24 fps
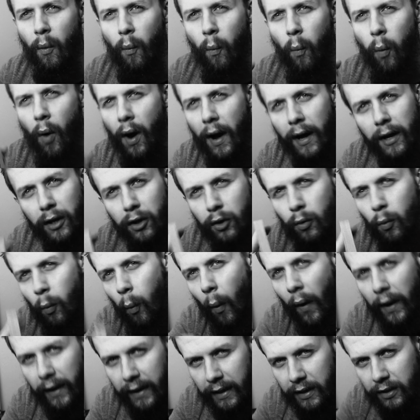why are you
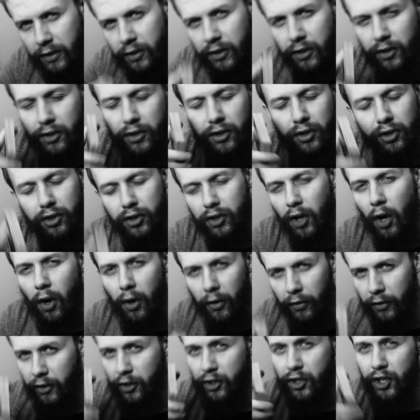waiting to
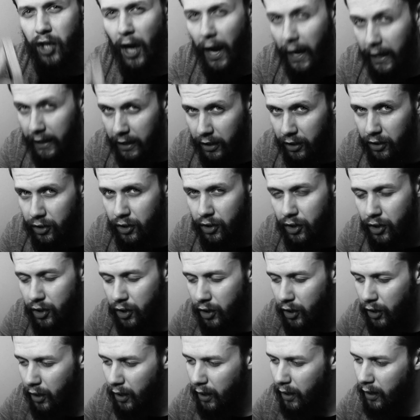start the
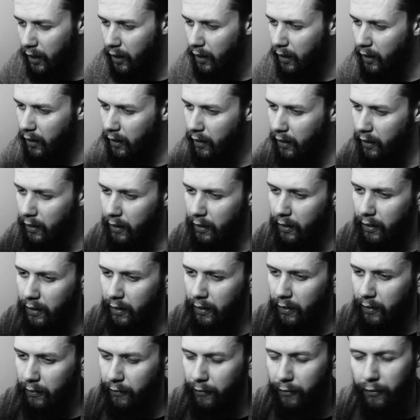change
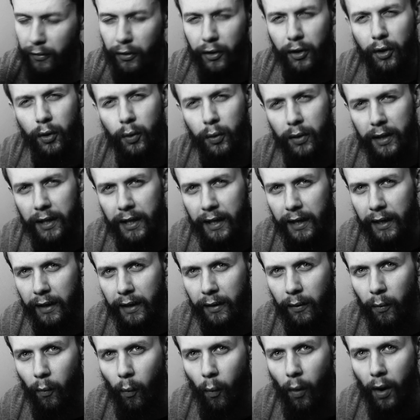for the new year?
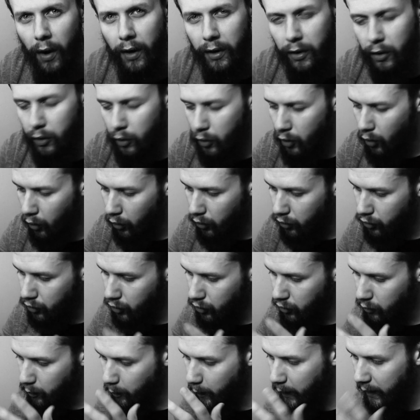Why are you not
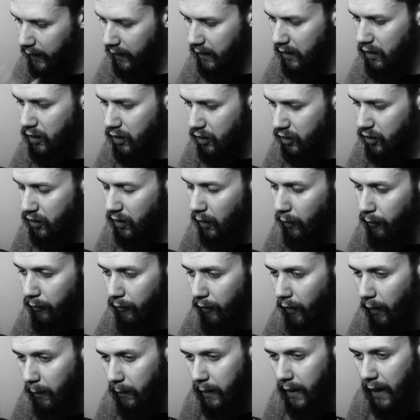just picking yourself
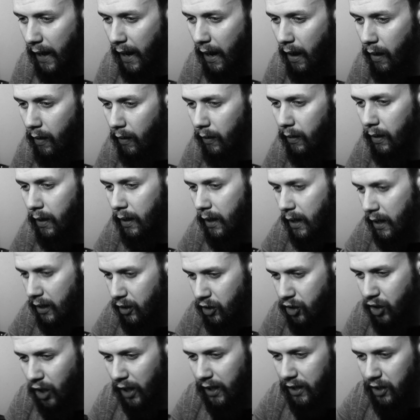up now,
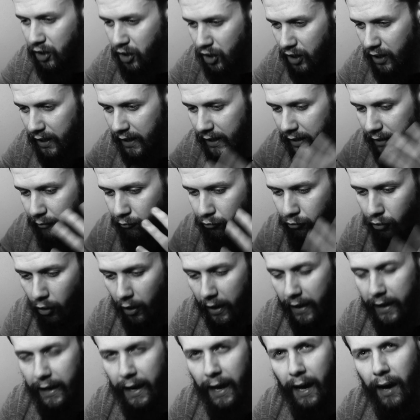changing it
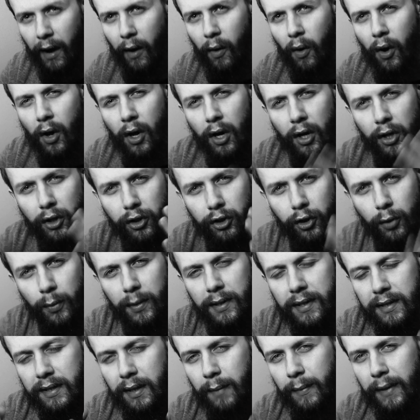right now, doing
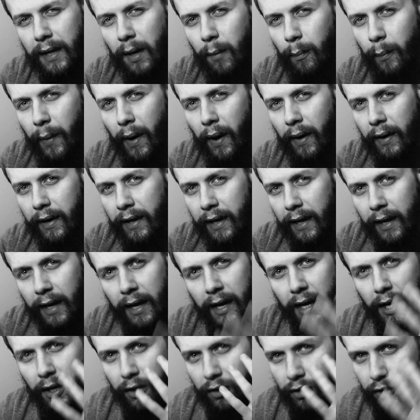something about it
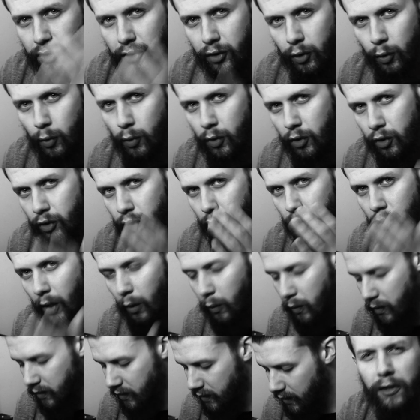as soon as you
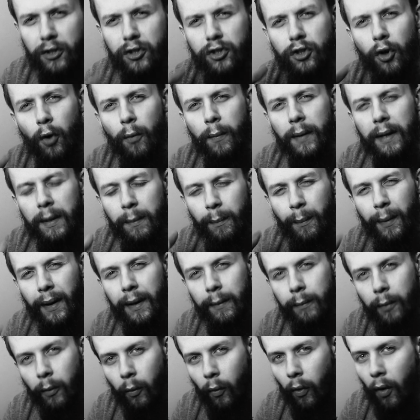notice it? So many
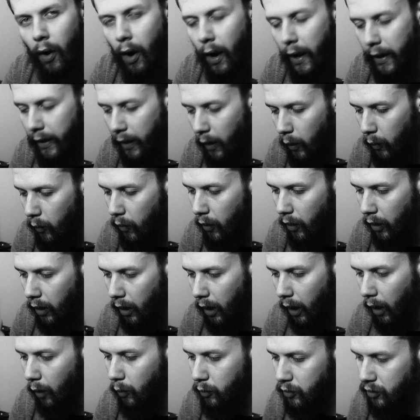people that I know that are
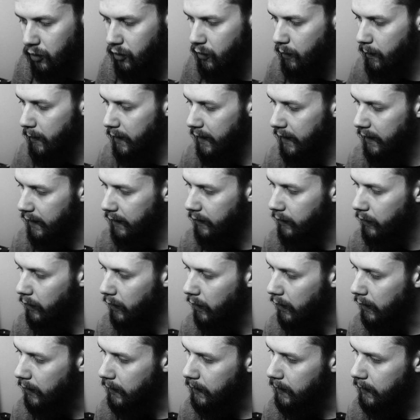close to me that